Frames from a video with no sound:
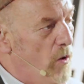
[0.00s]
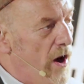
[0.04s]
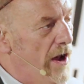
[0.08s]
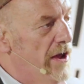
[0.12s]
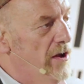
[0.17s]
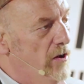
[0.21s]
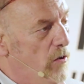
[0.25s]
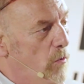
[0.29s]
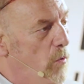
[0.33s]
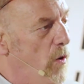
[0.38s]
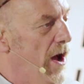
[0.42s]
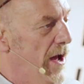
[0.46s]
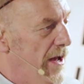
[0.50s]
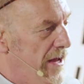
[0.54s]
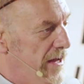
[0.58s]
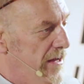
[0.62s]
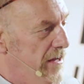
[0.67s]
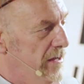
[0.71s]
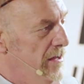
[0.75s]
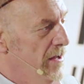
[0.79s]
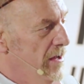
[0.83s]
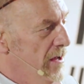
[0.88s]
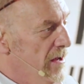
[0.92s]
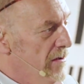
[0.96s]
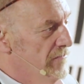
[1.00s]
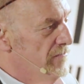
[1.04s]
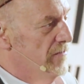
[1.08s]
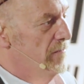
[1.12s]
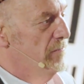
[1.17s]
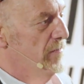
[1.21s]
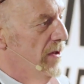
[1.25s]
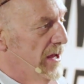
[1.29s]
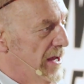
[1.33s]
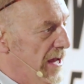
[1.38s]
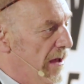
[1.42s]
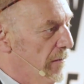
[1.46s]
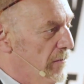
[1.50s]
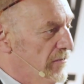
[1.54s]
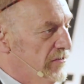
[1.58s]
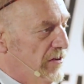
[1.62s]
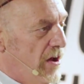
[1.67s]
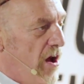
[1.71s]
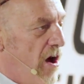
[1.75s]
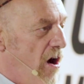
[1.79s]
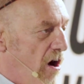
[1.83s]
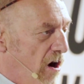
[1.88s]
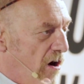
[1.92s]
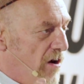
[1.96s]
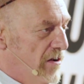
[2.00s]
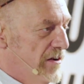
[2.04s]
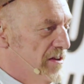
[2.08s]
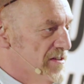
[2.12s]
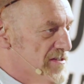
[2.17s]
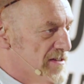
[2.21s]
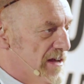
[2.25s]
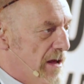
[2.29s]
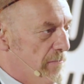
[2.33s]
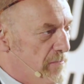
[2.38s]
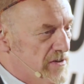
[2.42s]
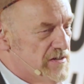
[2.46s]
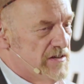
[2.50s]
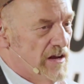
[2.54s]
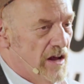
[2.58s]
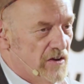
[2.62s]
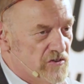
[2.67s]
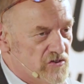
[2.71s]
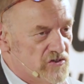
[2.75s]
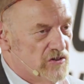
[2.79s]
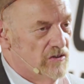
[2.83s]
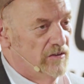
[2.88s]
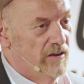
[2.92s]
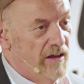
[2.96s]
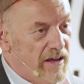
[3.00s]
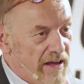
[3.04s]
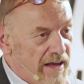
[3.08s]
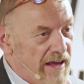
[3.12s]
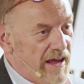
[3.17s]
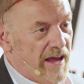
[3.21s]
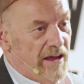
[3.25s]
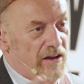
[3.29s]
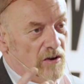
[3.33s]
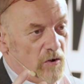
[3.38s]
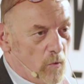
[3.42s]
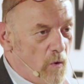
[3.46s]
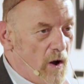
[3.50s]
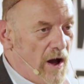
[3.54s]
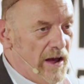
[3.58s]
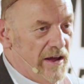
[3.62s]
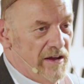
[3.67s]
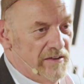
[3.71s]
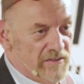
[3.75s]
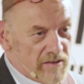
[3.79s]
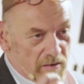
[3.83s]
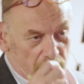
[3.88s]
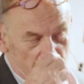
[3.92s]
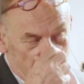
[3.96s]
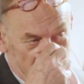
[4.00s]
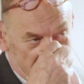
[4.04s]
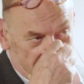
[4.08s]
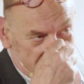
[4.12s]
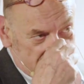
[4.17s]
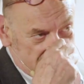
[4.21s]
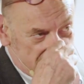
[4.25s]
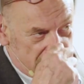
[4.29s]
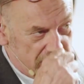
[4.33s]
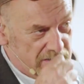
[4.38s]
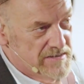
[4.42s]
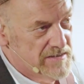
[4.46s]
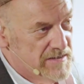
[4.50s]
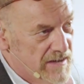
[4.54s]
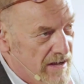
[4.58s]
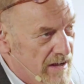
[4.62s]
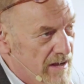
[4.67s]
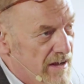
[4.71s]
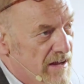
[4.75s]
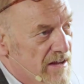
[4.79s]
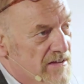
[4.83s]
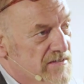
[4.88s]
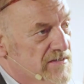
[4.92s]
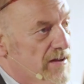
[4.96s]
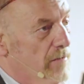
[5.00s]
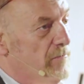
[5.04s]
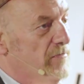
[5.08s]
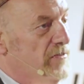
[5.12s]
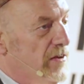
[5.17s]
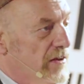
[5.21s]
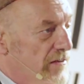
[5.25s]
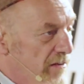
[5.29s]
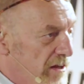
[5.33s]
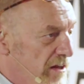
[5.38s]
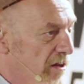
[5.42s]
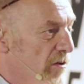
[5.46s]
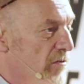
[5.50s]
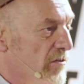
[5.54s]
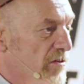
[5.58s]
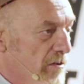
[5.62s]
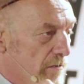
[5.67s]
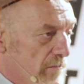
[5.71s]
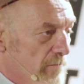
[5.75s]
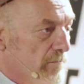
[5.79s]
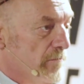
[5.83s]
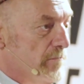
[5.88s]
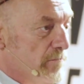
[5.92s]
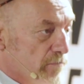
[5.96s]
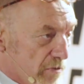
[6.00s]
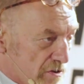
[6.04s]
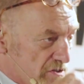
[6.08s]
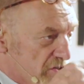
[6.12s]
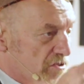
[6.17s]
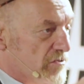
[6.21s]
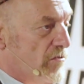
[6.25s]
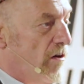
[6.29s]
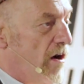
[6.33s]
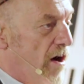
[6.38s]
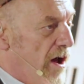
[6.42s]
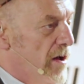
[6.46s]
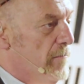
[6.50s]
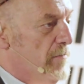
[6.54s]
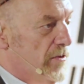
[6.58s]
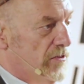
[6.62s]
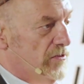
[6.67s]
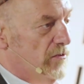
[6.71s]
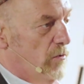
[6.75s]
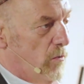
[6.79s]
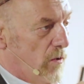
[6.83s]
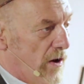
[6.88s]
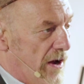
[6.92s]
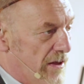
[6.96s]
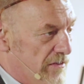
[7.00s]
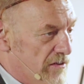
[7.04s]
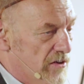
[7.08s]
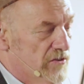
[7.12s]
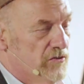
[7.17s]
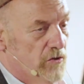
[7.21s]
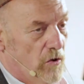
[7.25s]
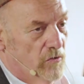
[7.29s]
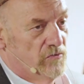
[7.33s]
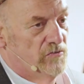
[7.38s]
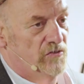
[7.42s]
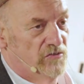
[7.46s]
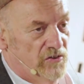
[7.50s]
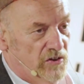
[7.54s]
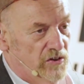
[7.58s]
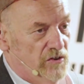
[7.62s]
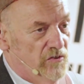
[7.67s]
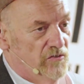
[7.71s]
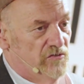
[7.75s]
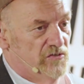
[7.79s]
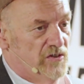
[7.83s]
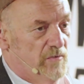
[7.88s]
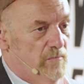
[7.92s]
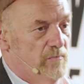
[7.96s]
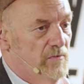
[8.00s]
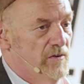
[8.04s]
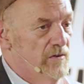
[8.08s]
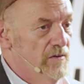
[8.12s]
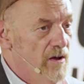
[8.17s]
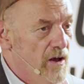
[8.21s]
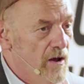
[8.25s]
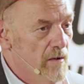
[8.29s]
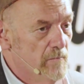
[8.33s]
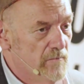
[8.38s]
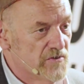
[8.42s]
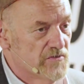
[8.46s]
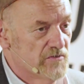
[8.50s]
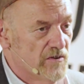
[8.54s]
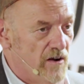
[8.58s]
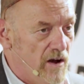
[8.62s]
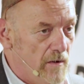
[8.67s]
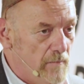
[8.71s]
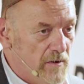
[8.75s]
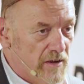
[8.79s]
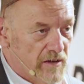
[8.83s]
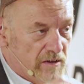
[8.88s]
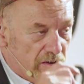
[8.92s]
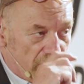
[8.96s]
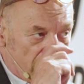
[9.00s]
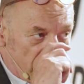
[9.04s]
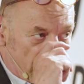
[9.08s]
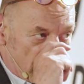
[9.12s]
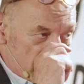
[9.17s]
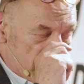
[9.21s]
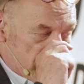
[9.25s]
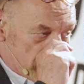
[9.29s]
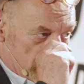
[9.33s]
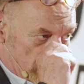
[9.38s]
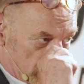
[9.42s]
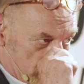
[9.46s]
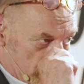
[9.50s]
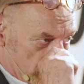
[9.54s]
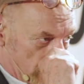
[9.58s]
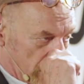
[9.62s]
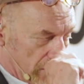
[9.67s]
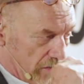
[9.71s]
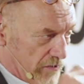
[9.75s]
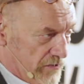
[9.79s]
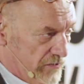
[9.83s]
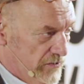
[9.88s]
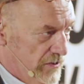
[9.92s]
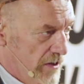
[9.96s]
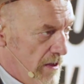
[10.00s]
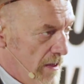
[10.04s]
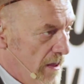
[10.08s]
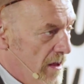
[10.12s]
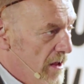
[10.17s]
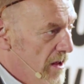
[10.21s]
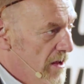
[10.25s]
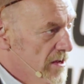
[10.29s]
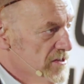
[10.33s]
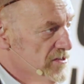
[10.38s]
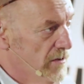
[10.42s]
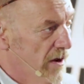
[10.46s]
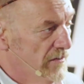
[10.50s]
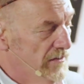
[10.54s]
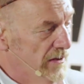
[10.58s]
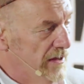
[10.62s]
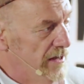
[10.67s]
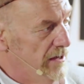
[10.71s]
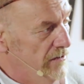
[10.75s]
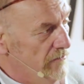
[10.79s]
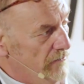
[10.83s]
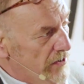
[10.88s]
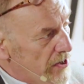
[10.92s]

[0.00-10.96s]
way away from being able to harness that potential in a way that makes it something that you can prescribe in the way that doctors are used to prescribing conventional drugs. So I think it